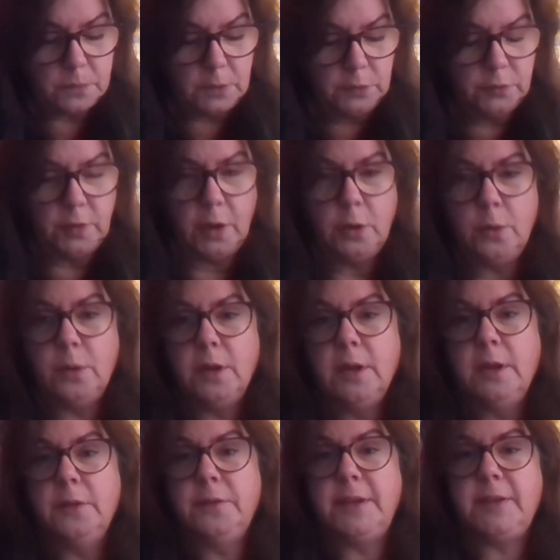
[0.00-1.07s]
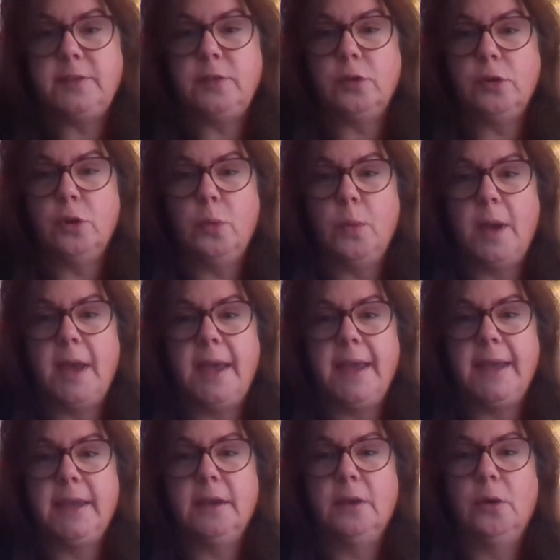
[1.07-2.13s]
So this took
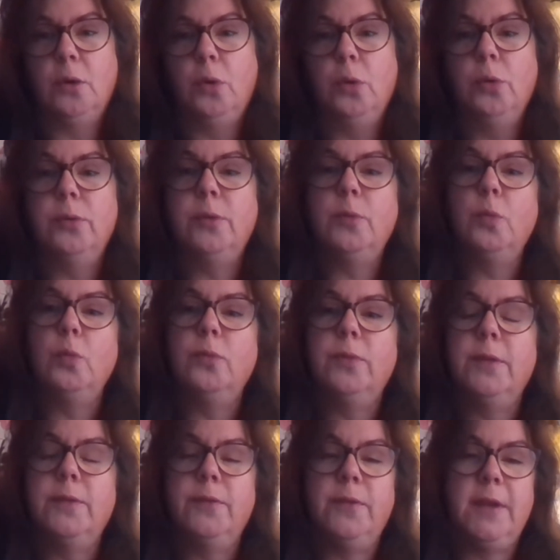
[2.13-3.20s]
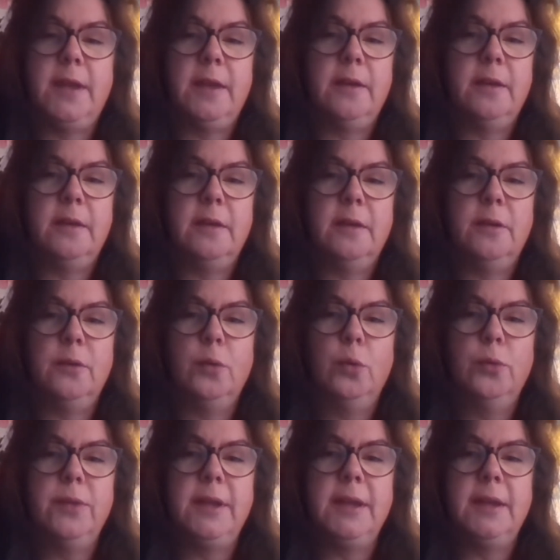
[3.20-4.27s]
away all the fear, all
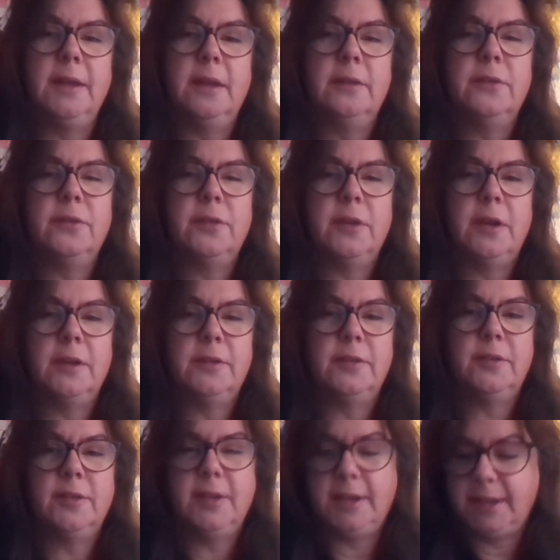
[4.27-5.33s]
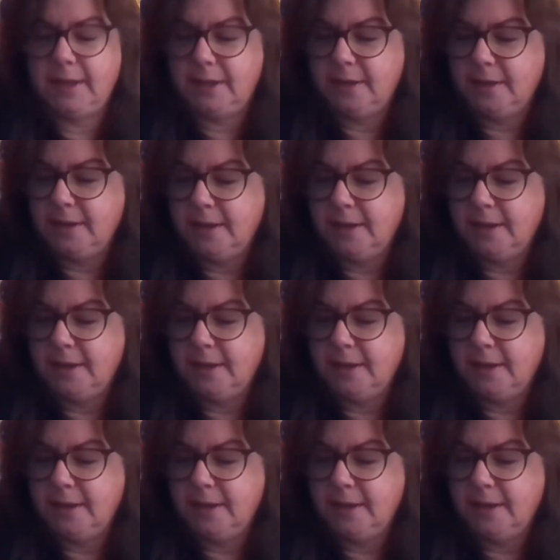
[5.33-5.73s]
the uncertainty.